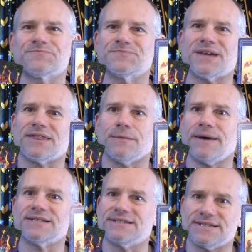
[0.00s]
not the
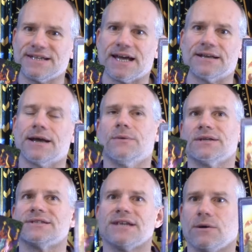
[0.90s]
best intent. I want
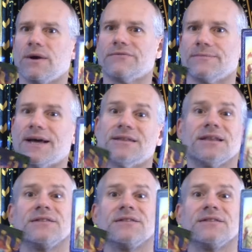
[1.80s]
to stay away from that.